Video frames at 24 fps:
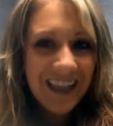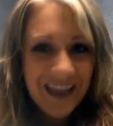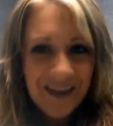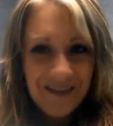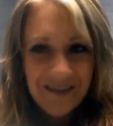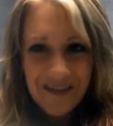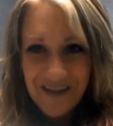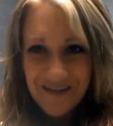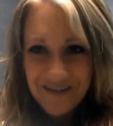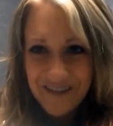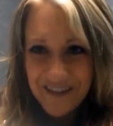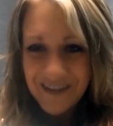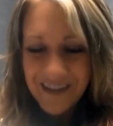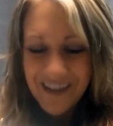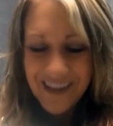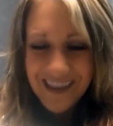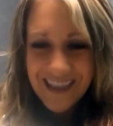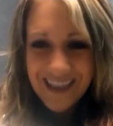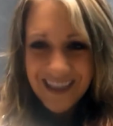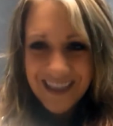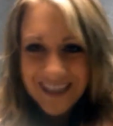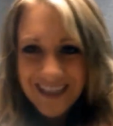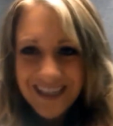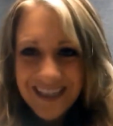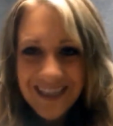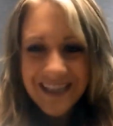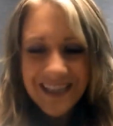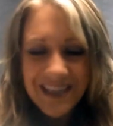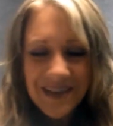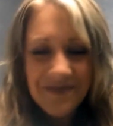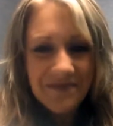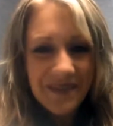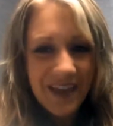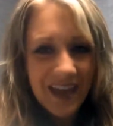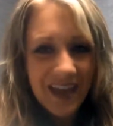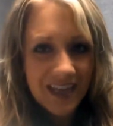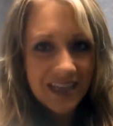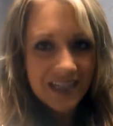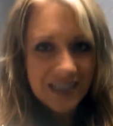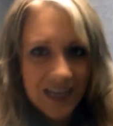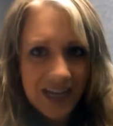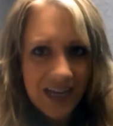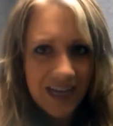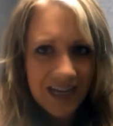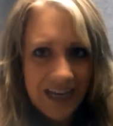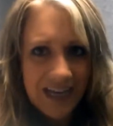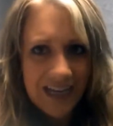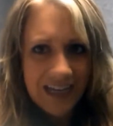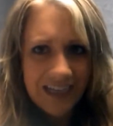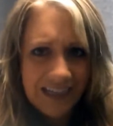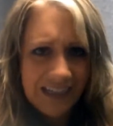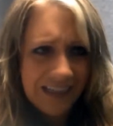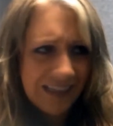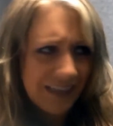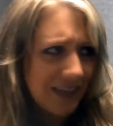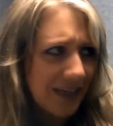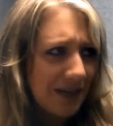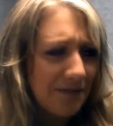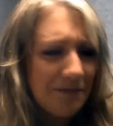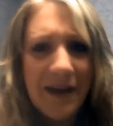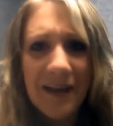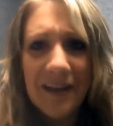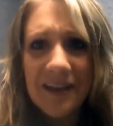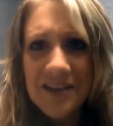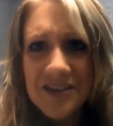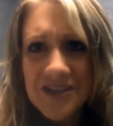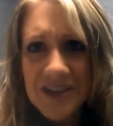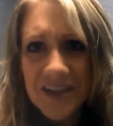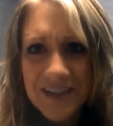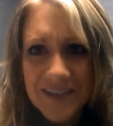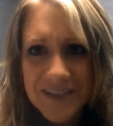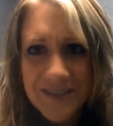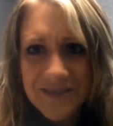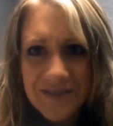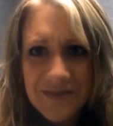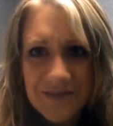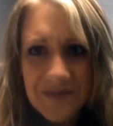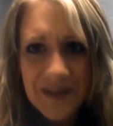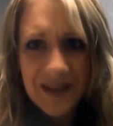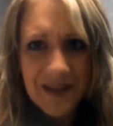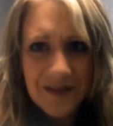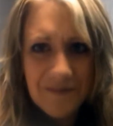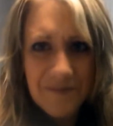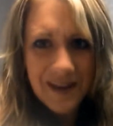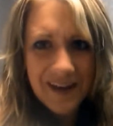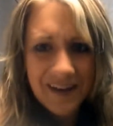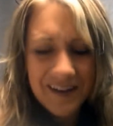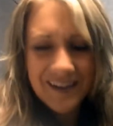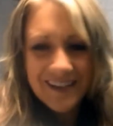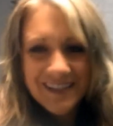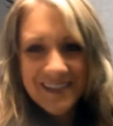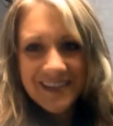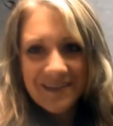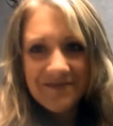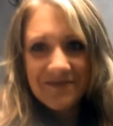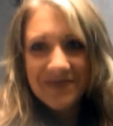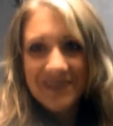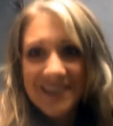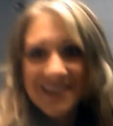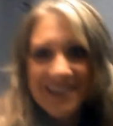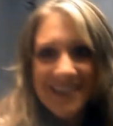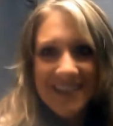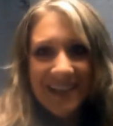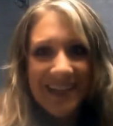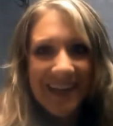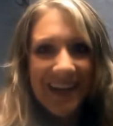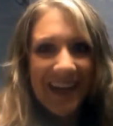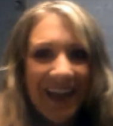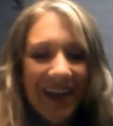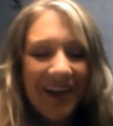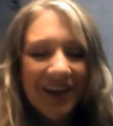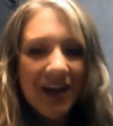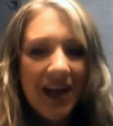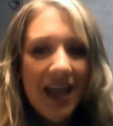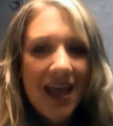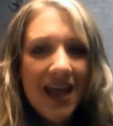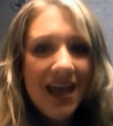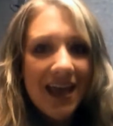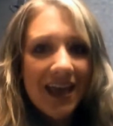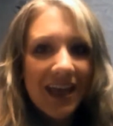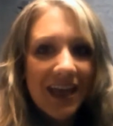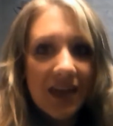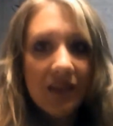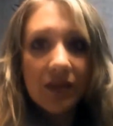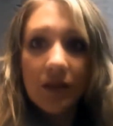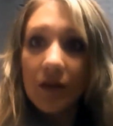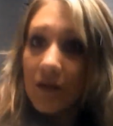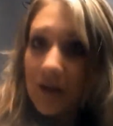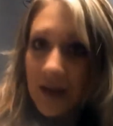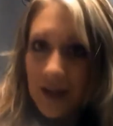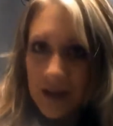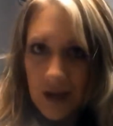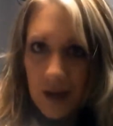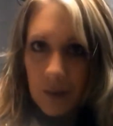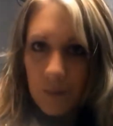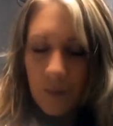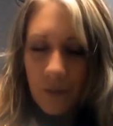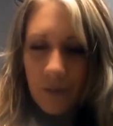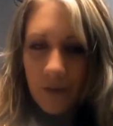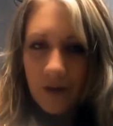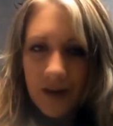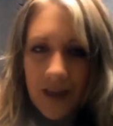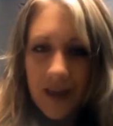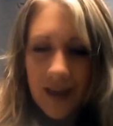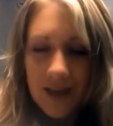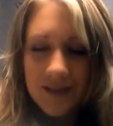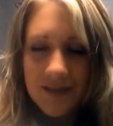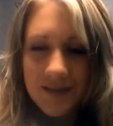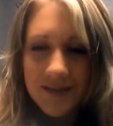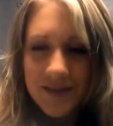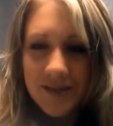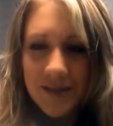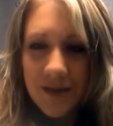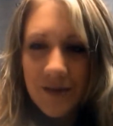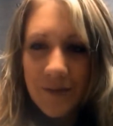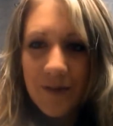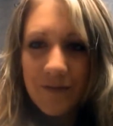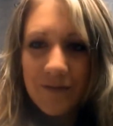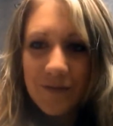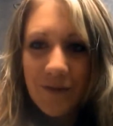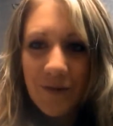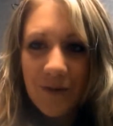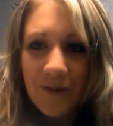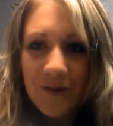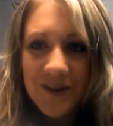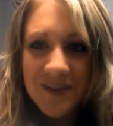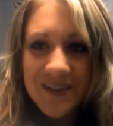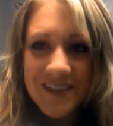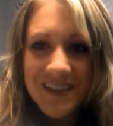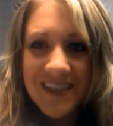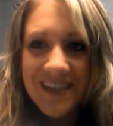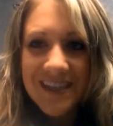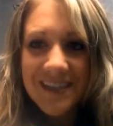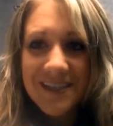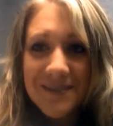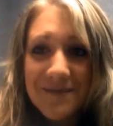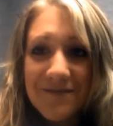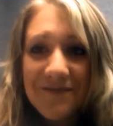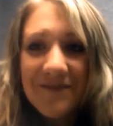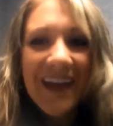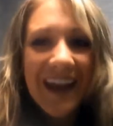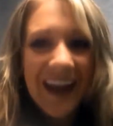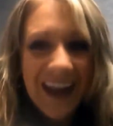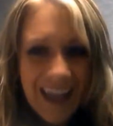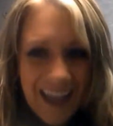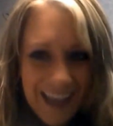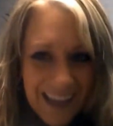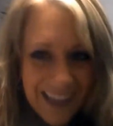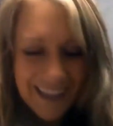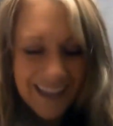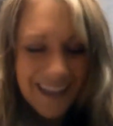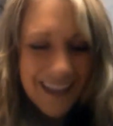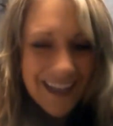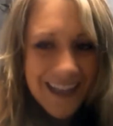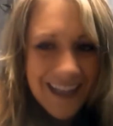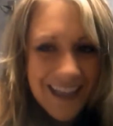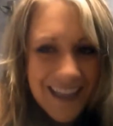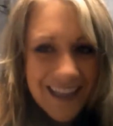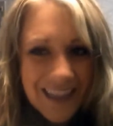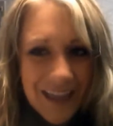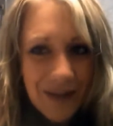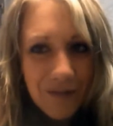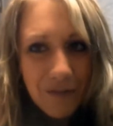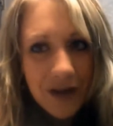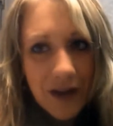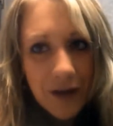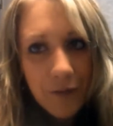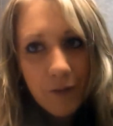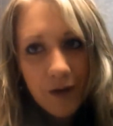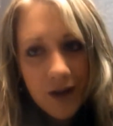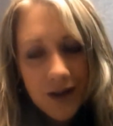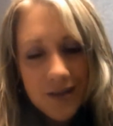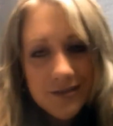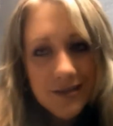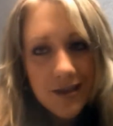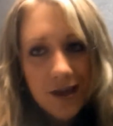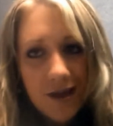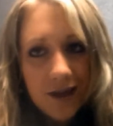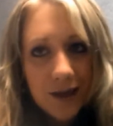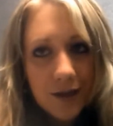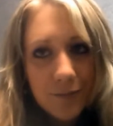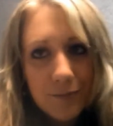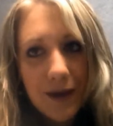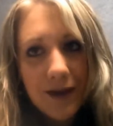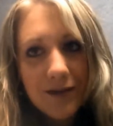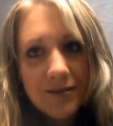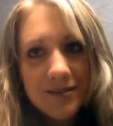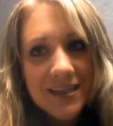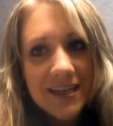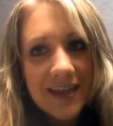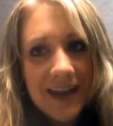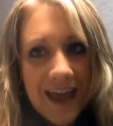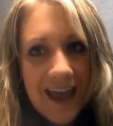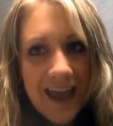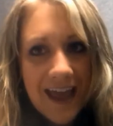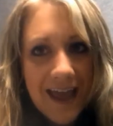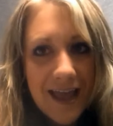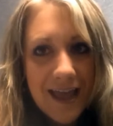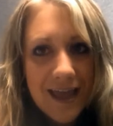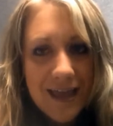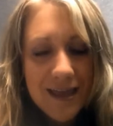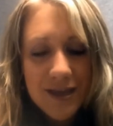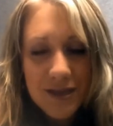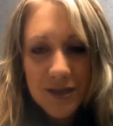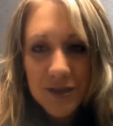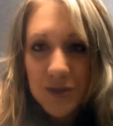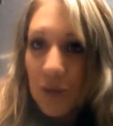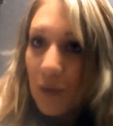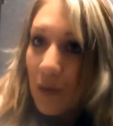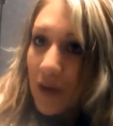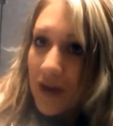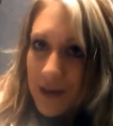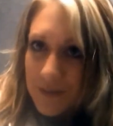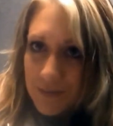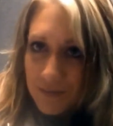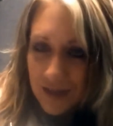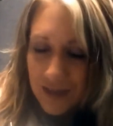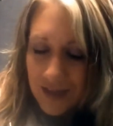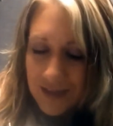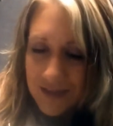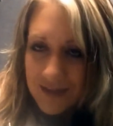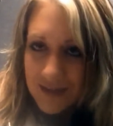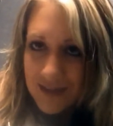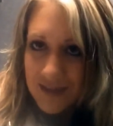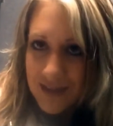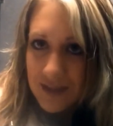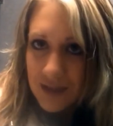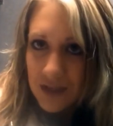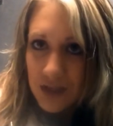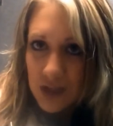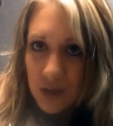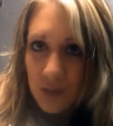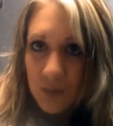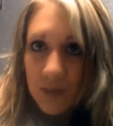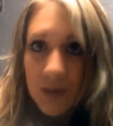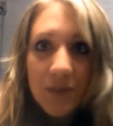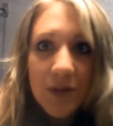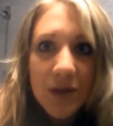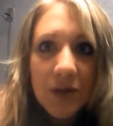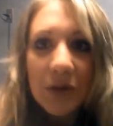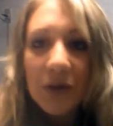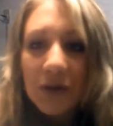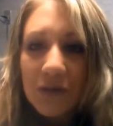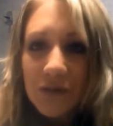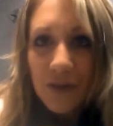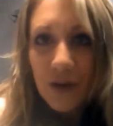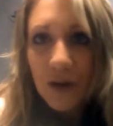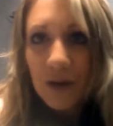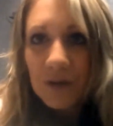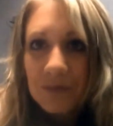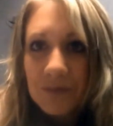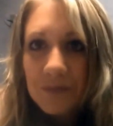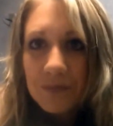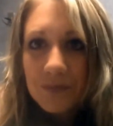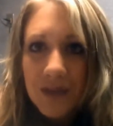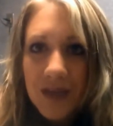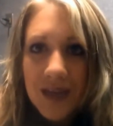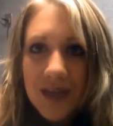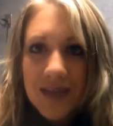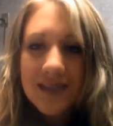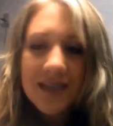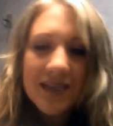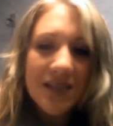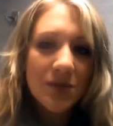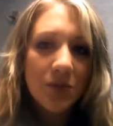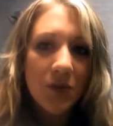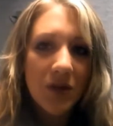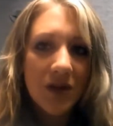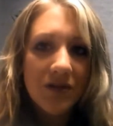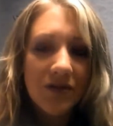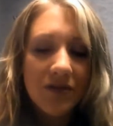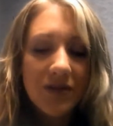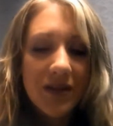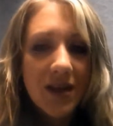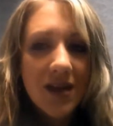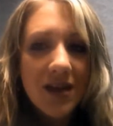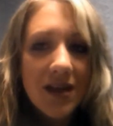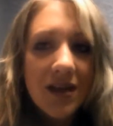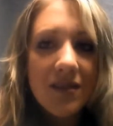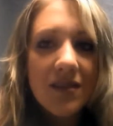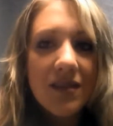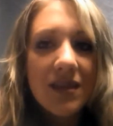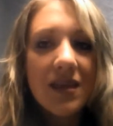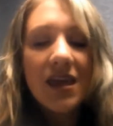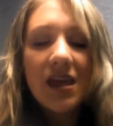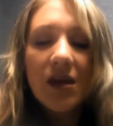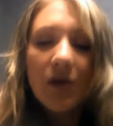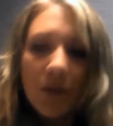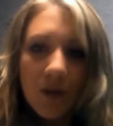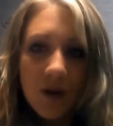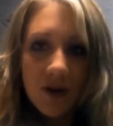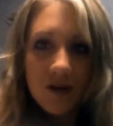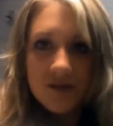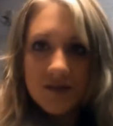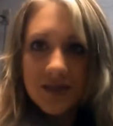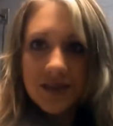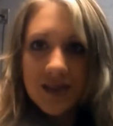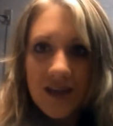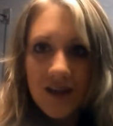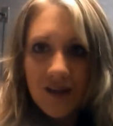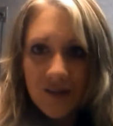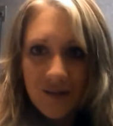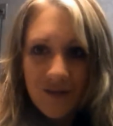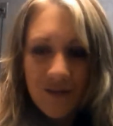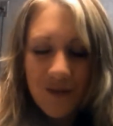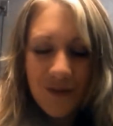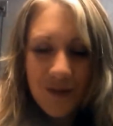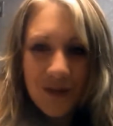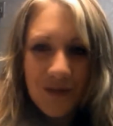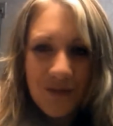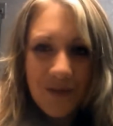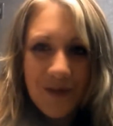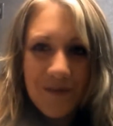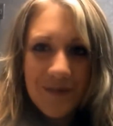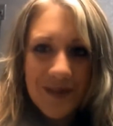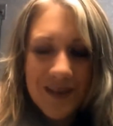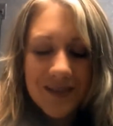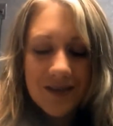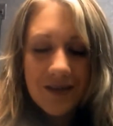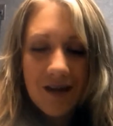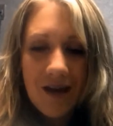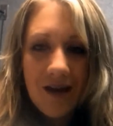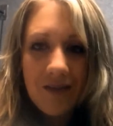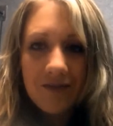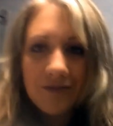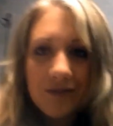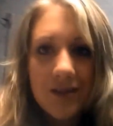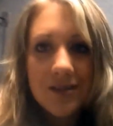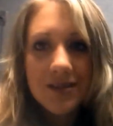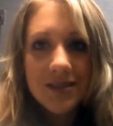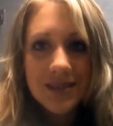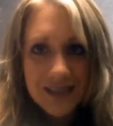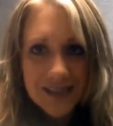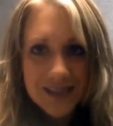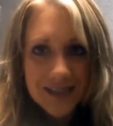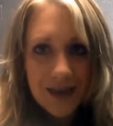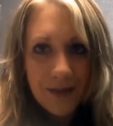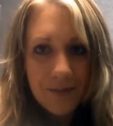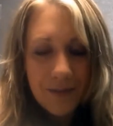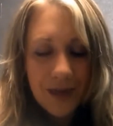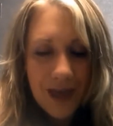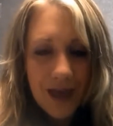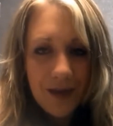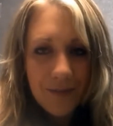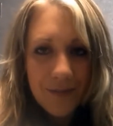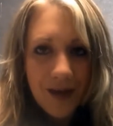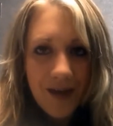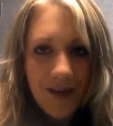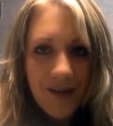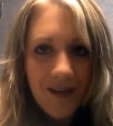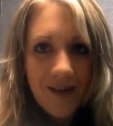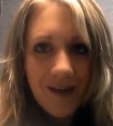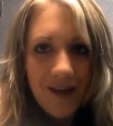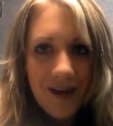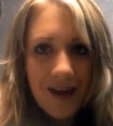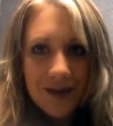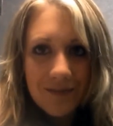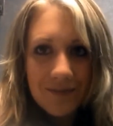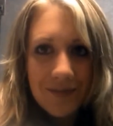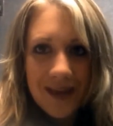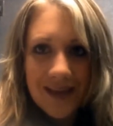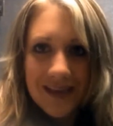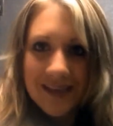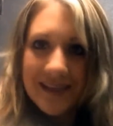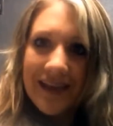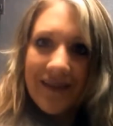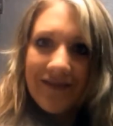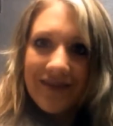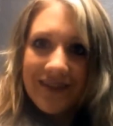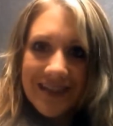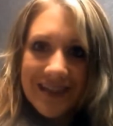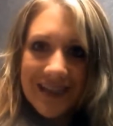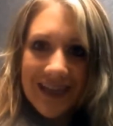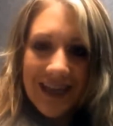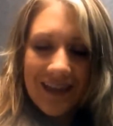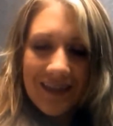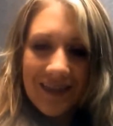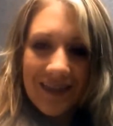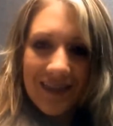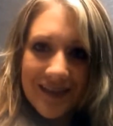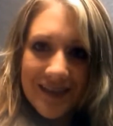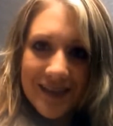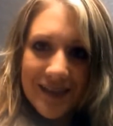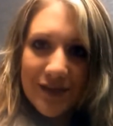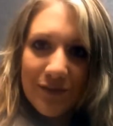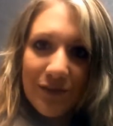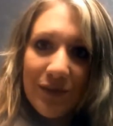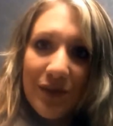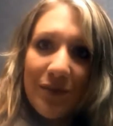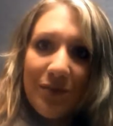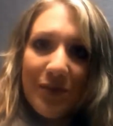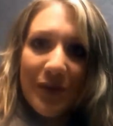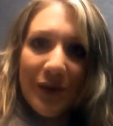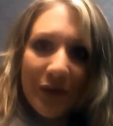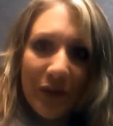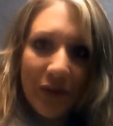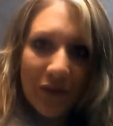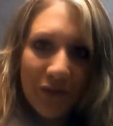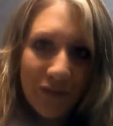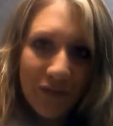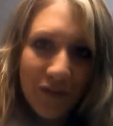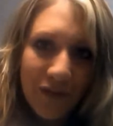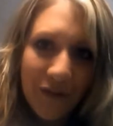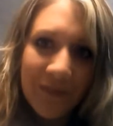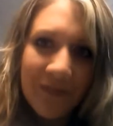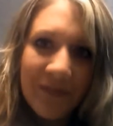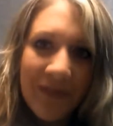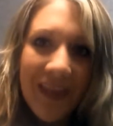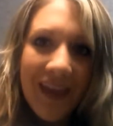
Hello, everyone. This is Amanda. I apologize for my appearance. I've been standing out in the rain all morning. So, of course, it's fitting that what I want to talk about today is what it means to be beautiful, because that's one of the key words here for the Women's Conference that's coming up on May 17th, is to be beautiful.